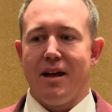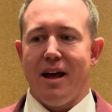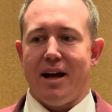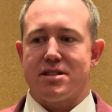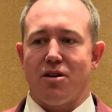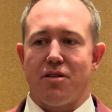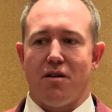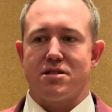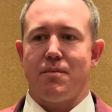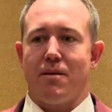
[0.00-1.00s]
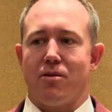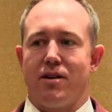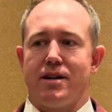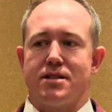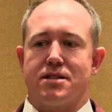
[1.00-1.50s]
And so those
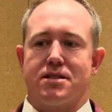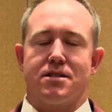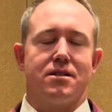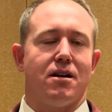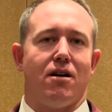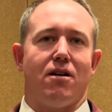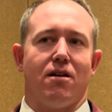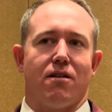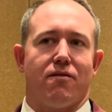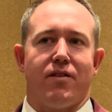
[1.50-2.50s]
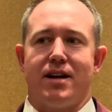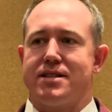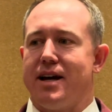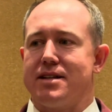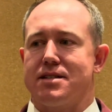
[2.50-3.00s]
memories are
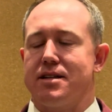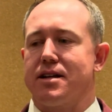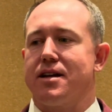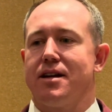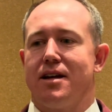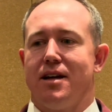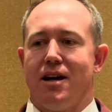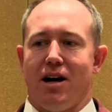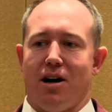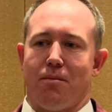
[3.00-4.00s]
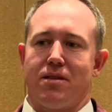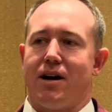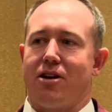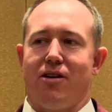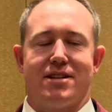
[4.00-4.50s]
fantastic. A
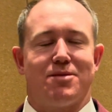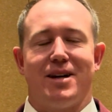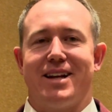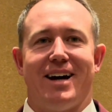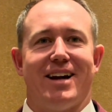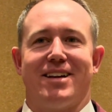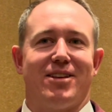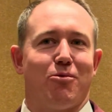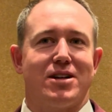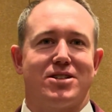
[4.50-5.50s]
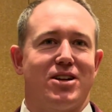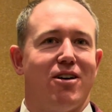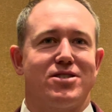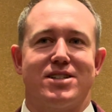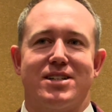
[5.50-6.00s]
lot of credit to my dad and the rest of the
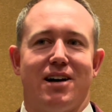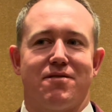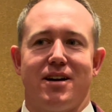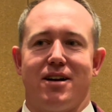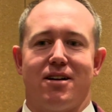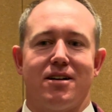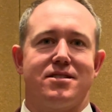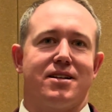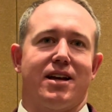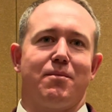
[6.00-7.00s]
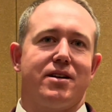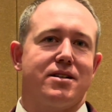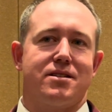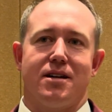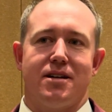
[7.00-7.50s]
coaching staff there to get me
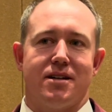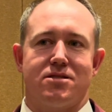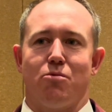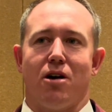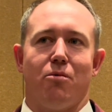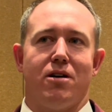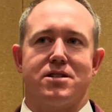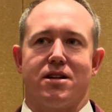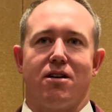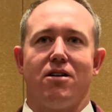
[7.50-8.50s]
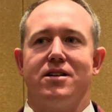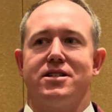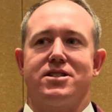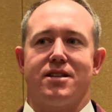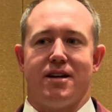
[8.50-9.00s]
to where I was to
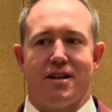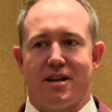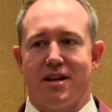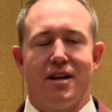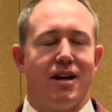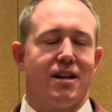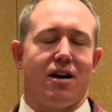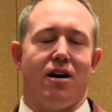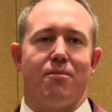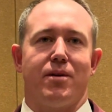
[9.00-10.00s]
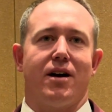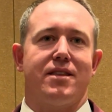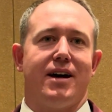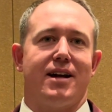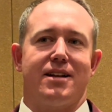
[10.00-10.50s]
college, and then on beyond
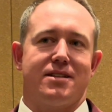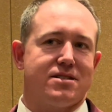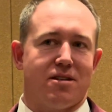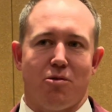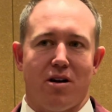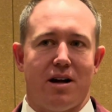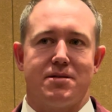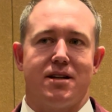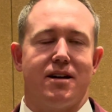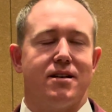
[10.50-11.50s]
that and to where I am today.